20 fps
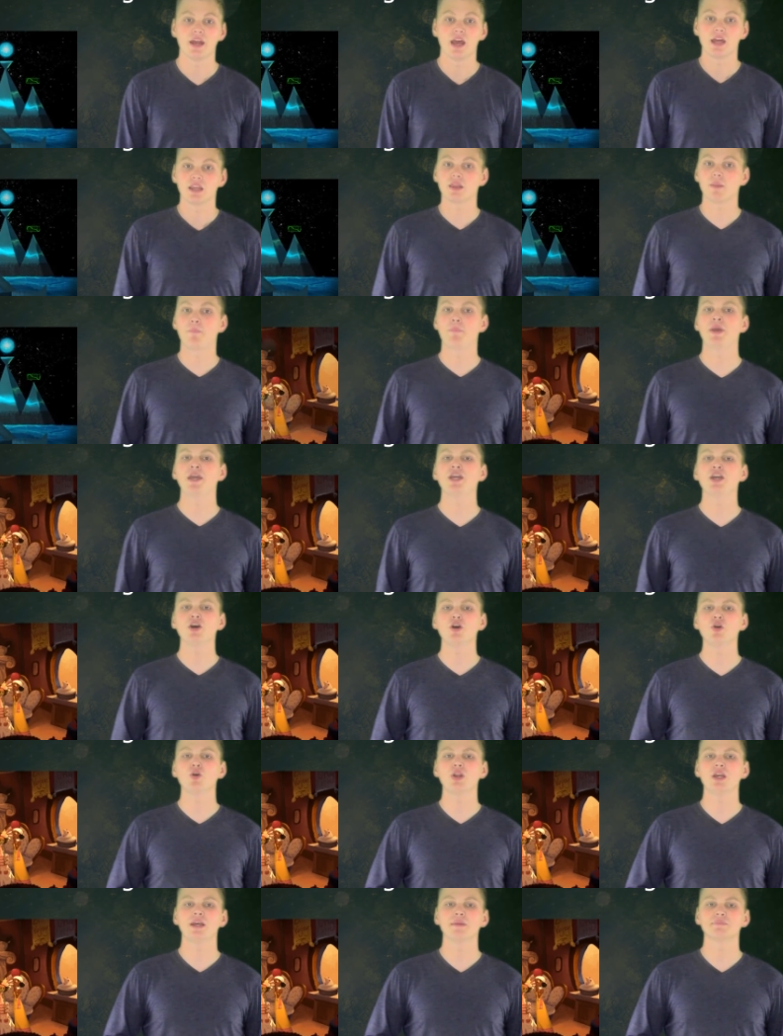The big
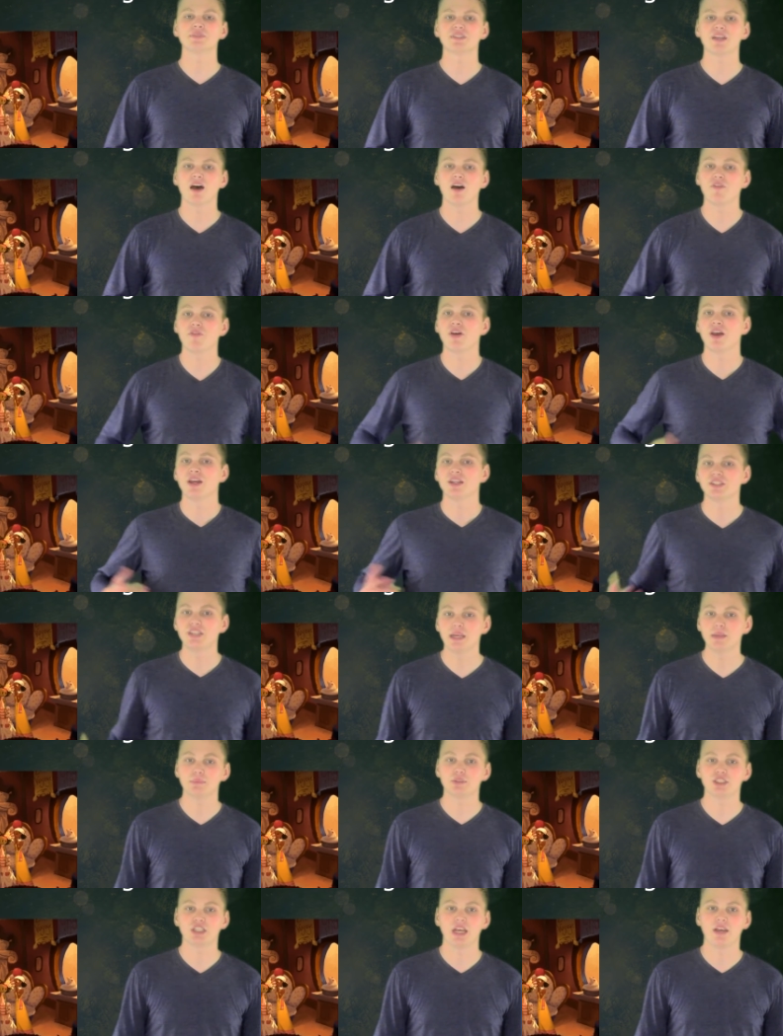kahuna himself, Tim
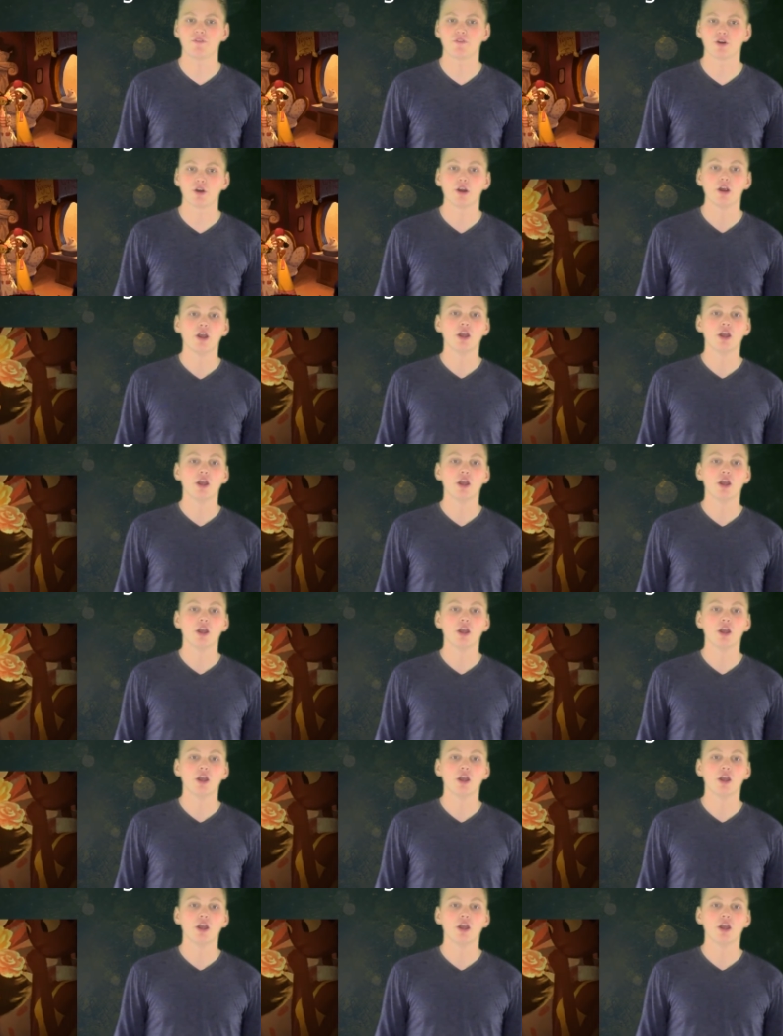Schafer,